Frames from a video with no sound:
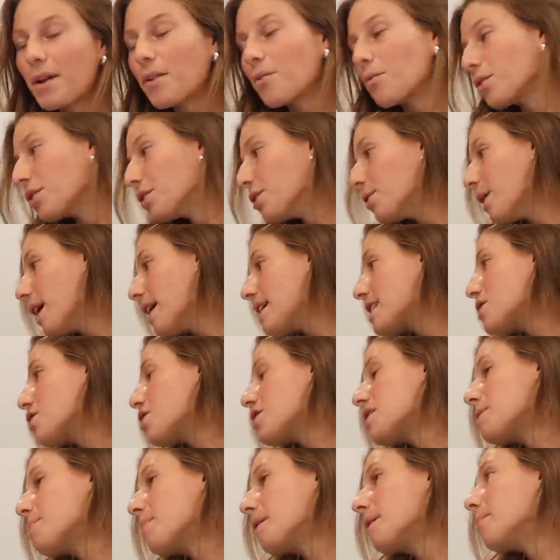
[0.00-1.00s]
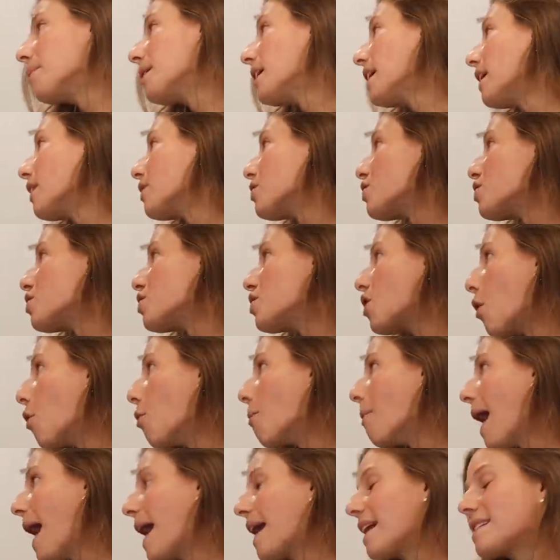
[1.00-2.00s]
And Rue has just been being so
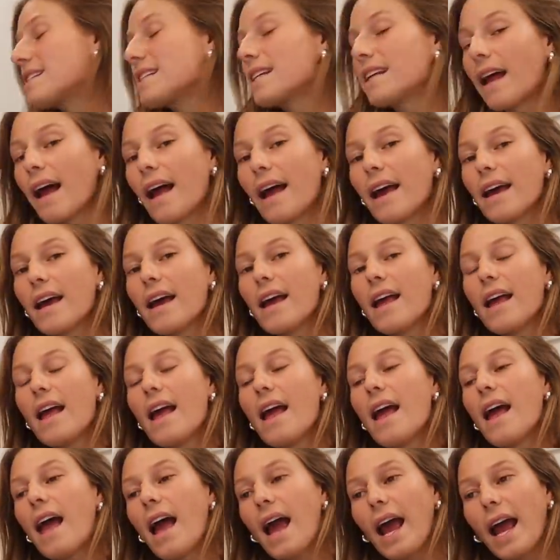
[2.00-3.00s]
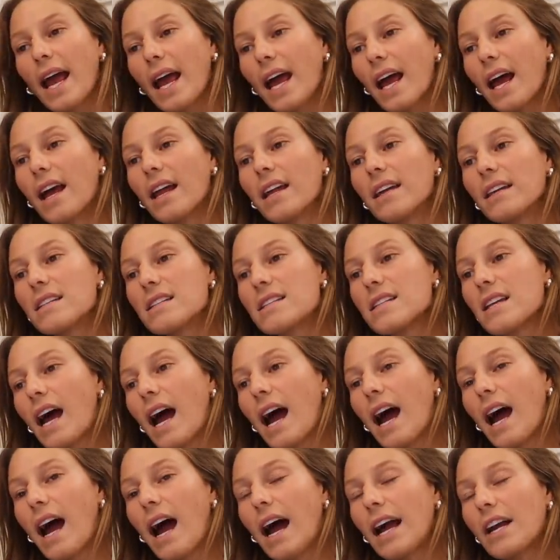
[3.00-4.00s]
bad today. And
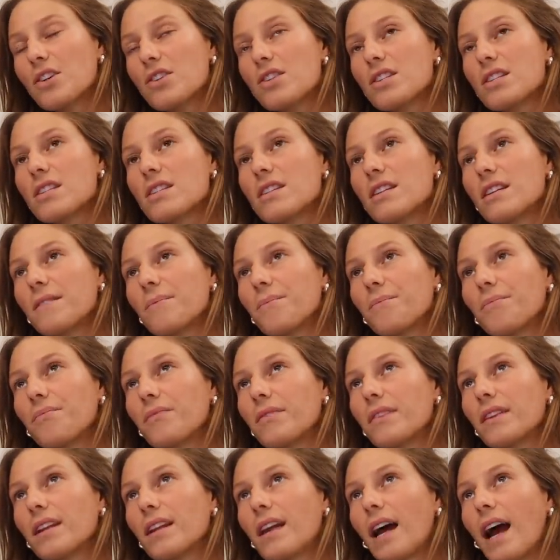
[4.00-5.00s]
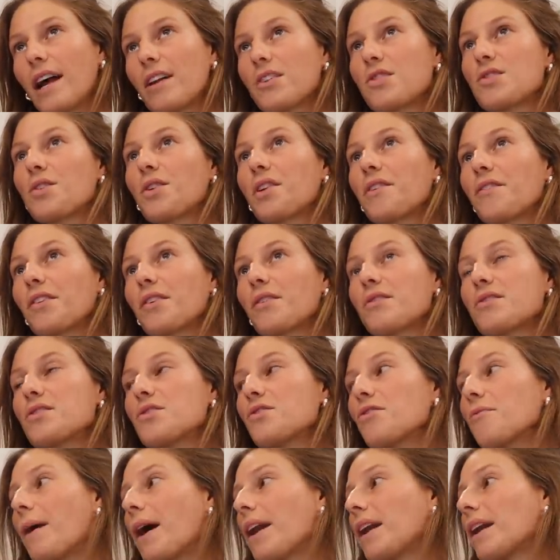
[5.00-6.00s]
I just, I just don't even know what to
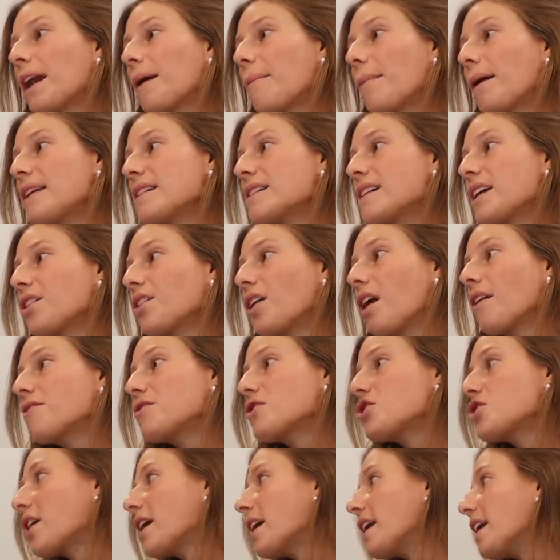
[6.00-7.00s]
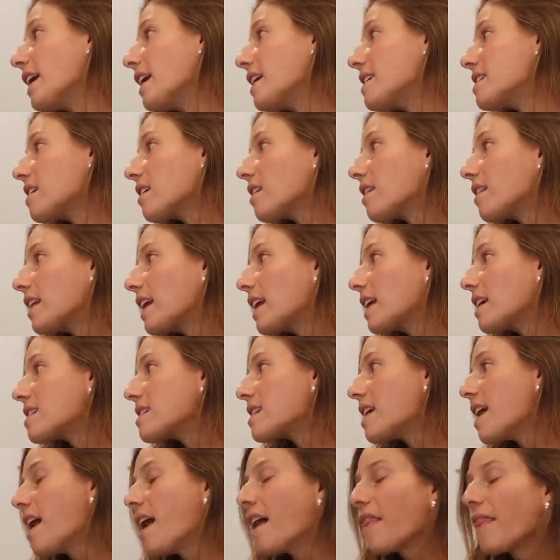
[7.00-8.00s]
do about it. I might send her off to training. Dylan thinks
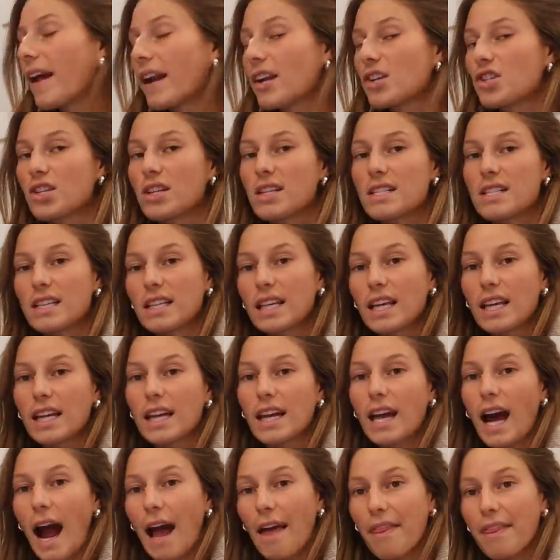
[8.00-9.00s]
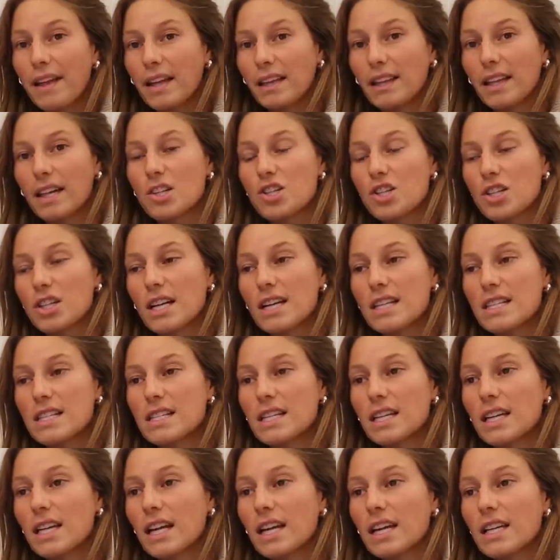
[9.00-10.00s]
that she doesn't need it. I think that she does
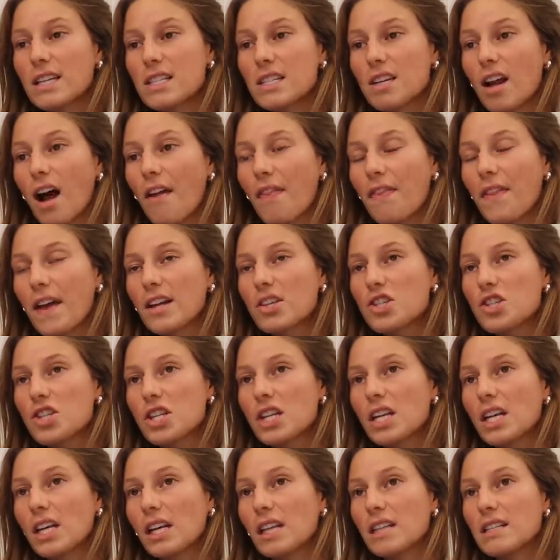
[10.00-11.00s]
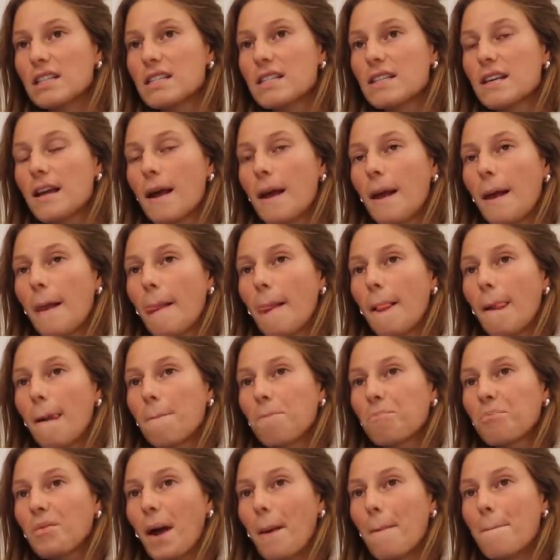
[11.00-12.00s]
need it. It's not that she's
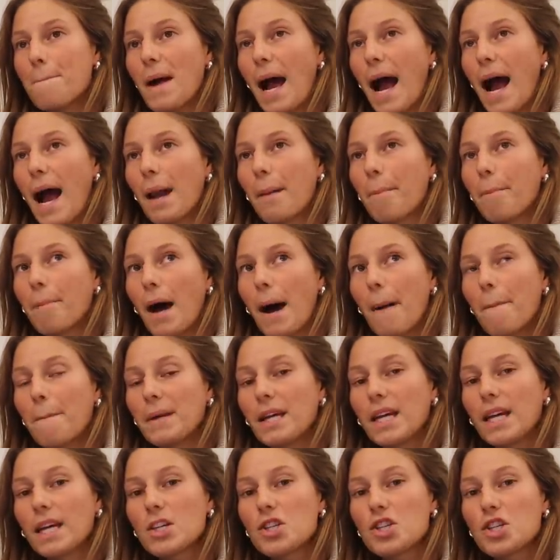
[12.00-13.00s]
a bad puppy.